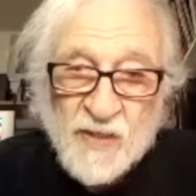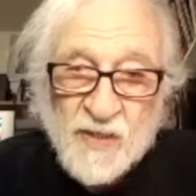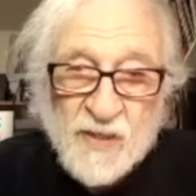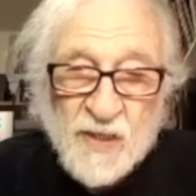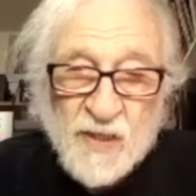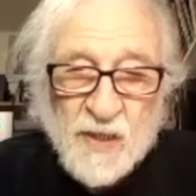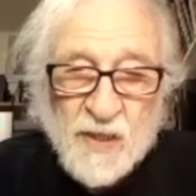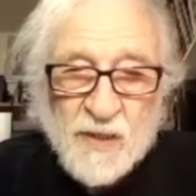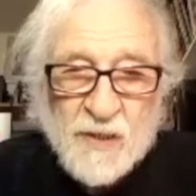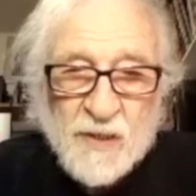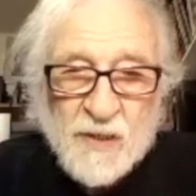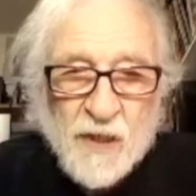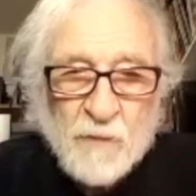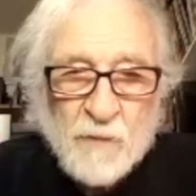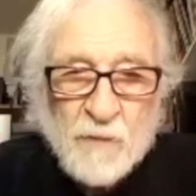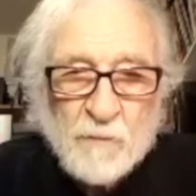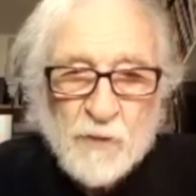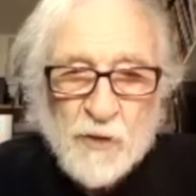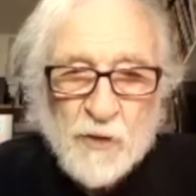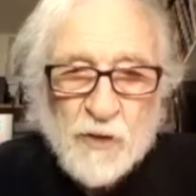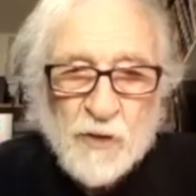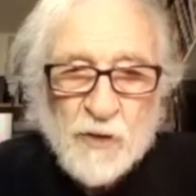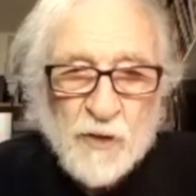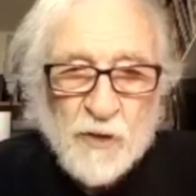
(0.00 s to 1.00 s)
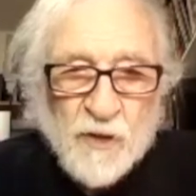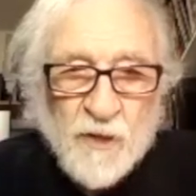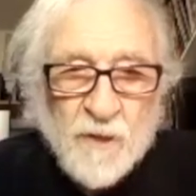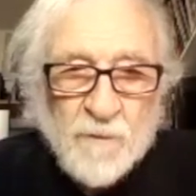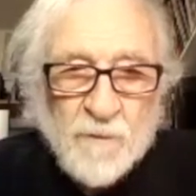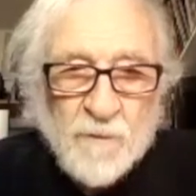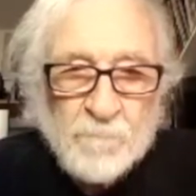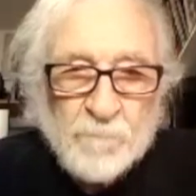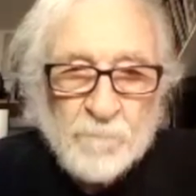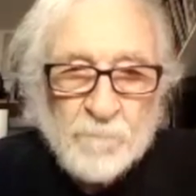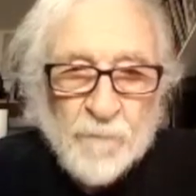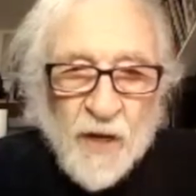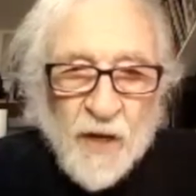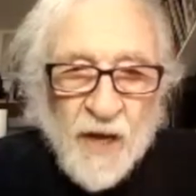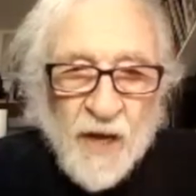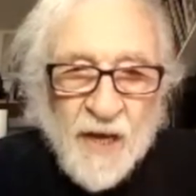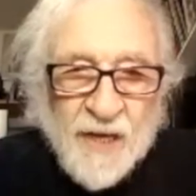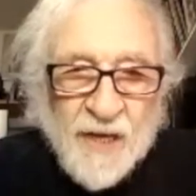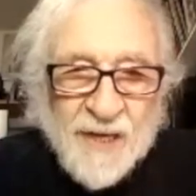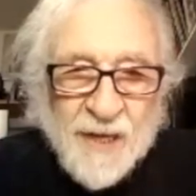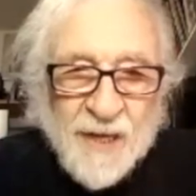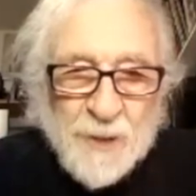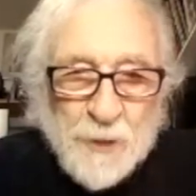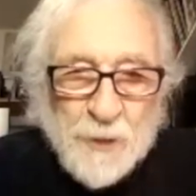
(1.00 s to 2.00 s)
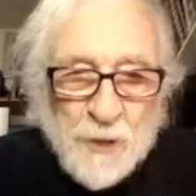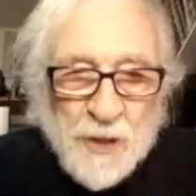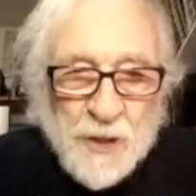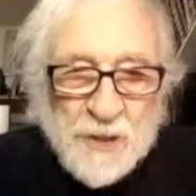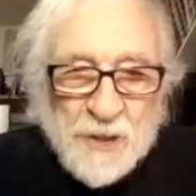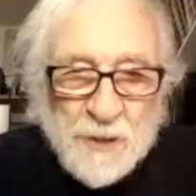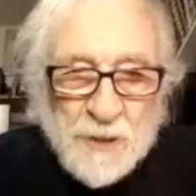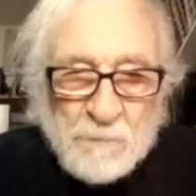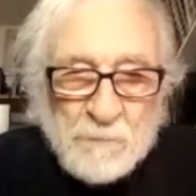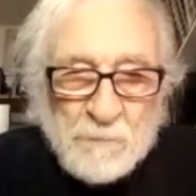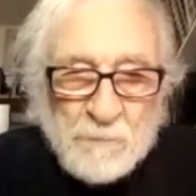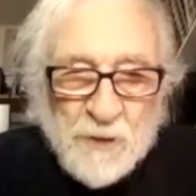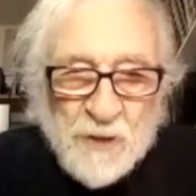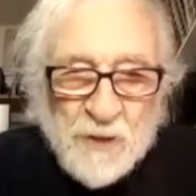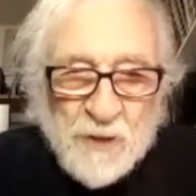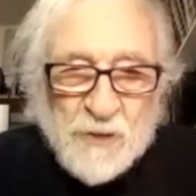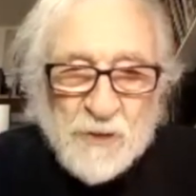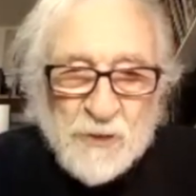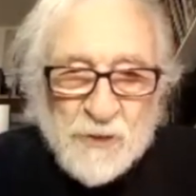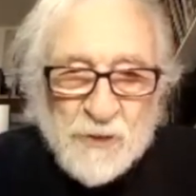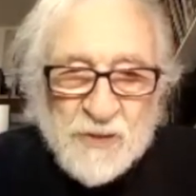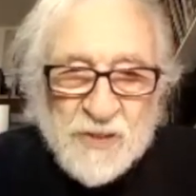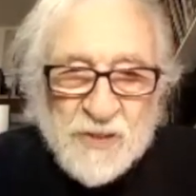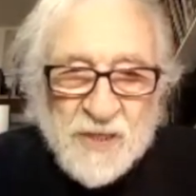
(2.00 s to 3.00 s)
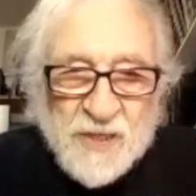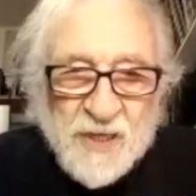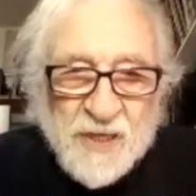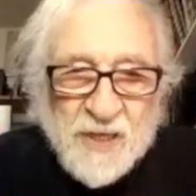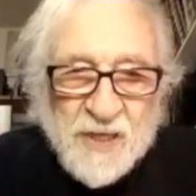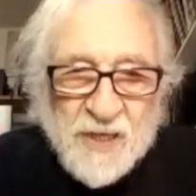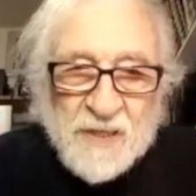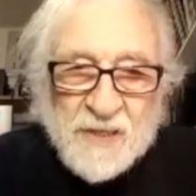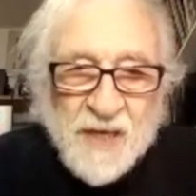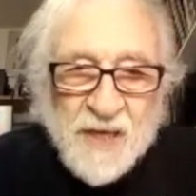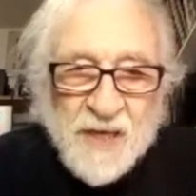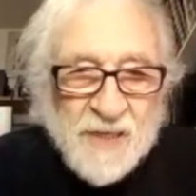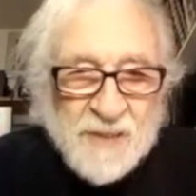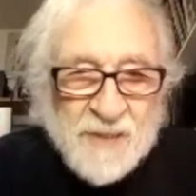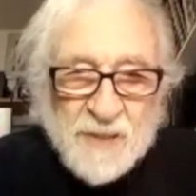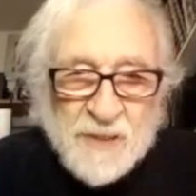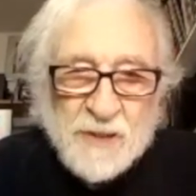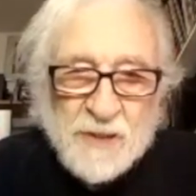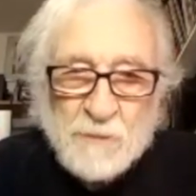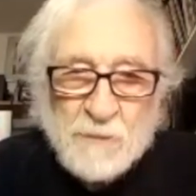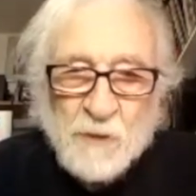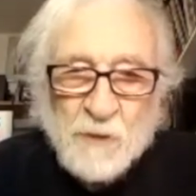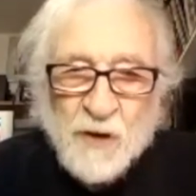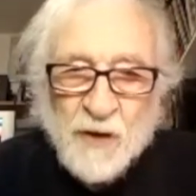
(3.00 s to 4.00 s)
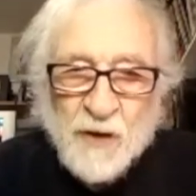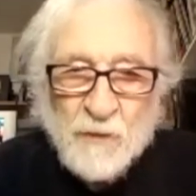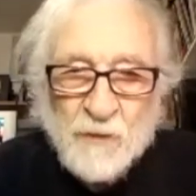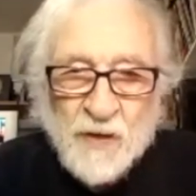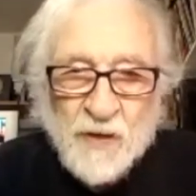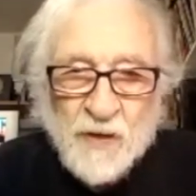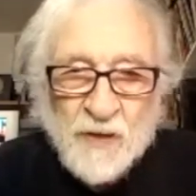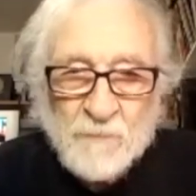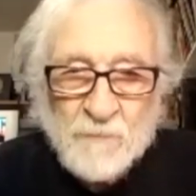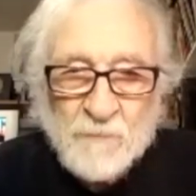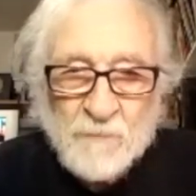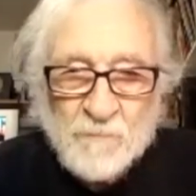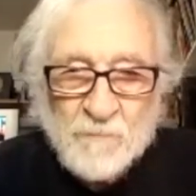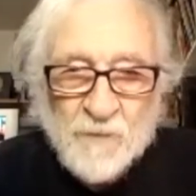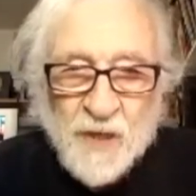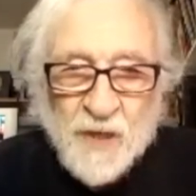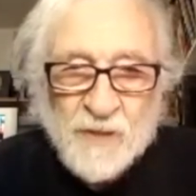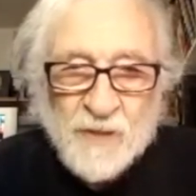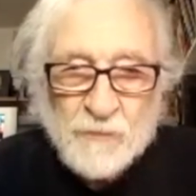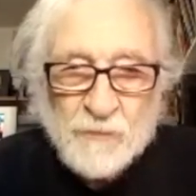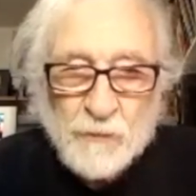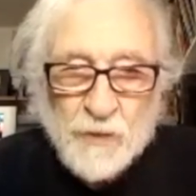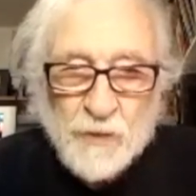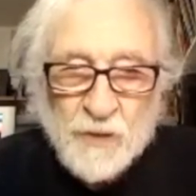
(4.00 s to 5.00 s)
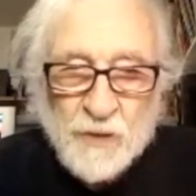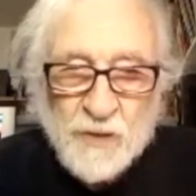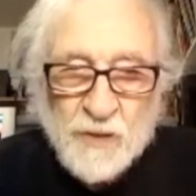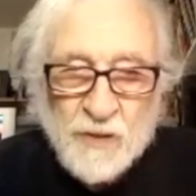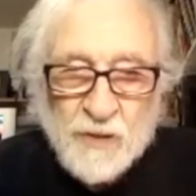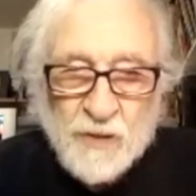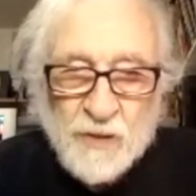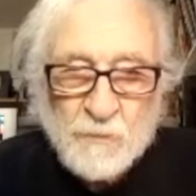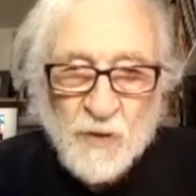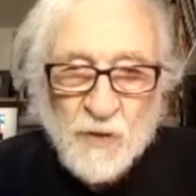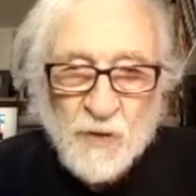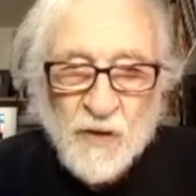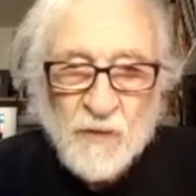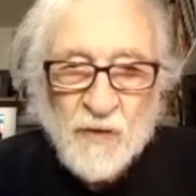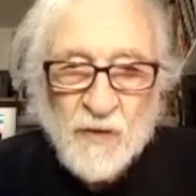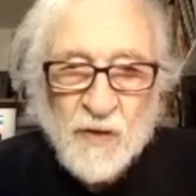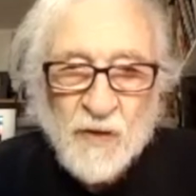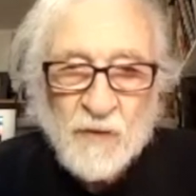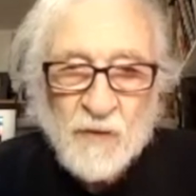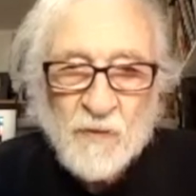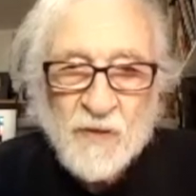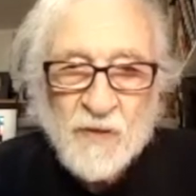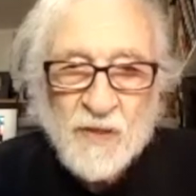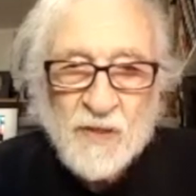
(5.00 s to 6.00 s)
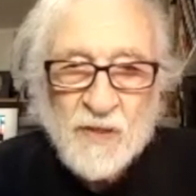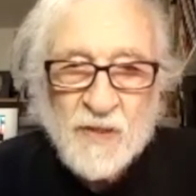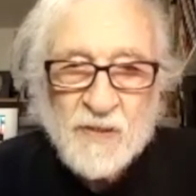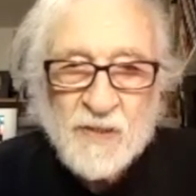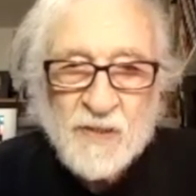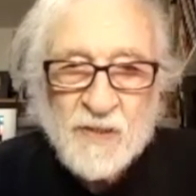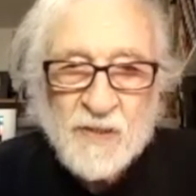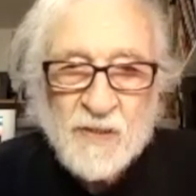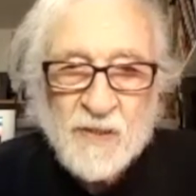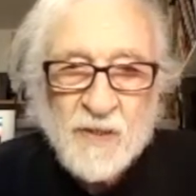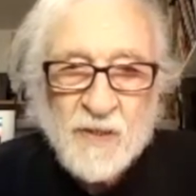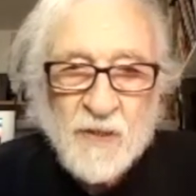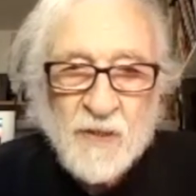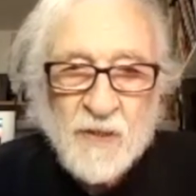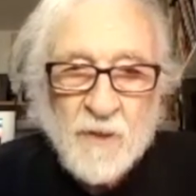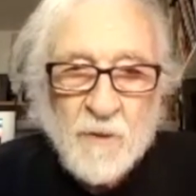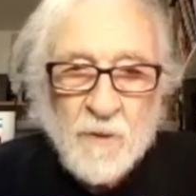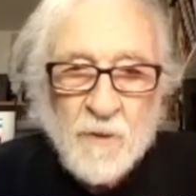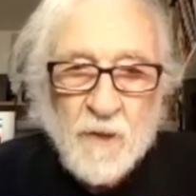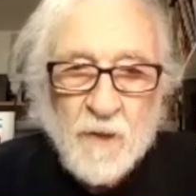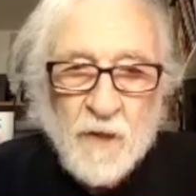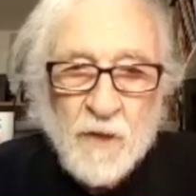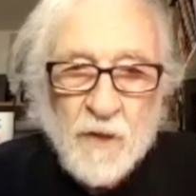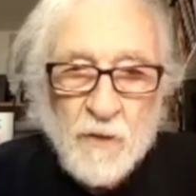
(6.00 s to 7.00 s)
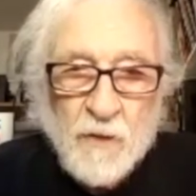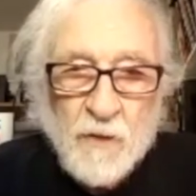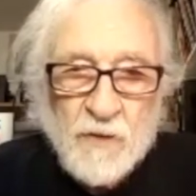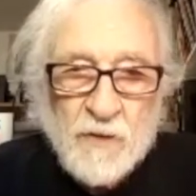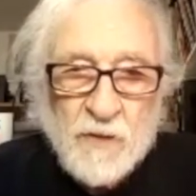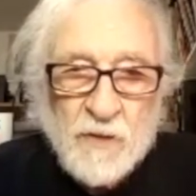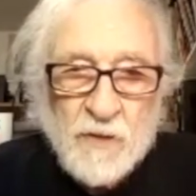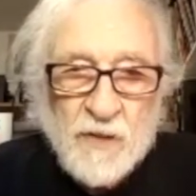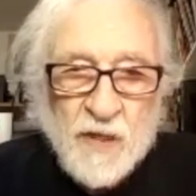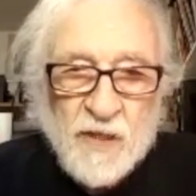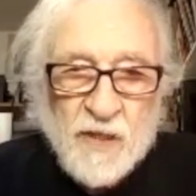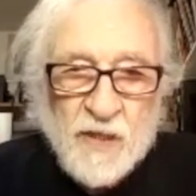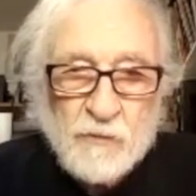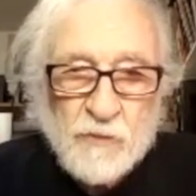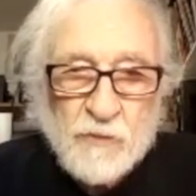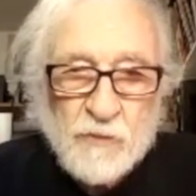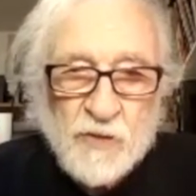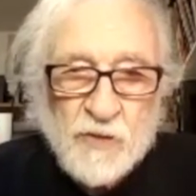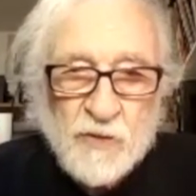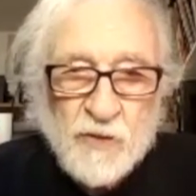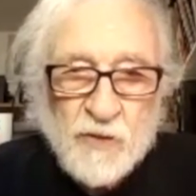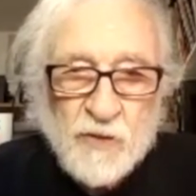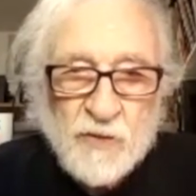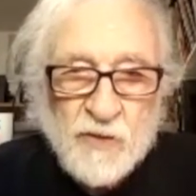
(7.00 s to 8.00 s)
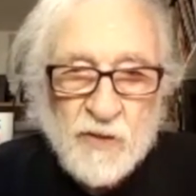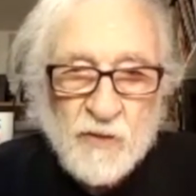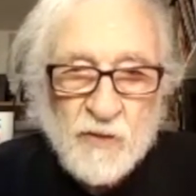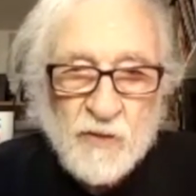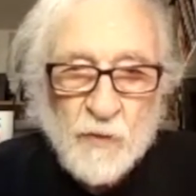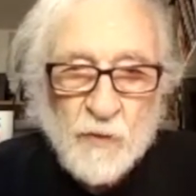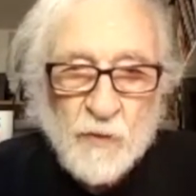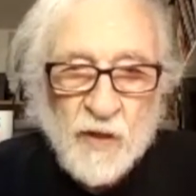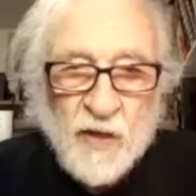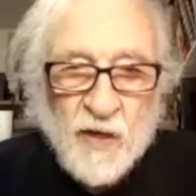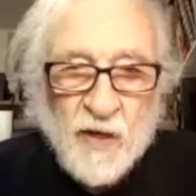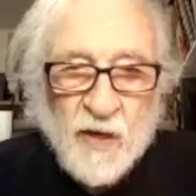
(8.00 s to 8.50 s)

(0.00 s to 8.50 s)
at the computer and I look at the pictures, that's inspiring. That's really inspiring when I see, oh, the nice results that we got.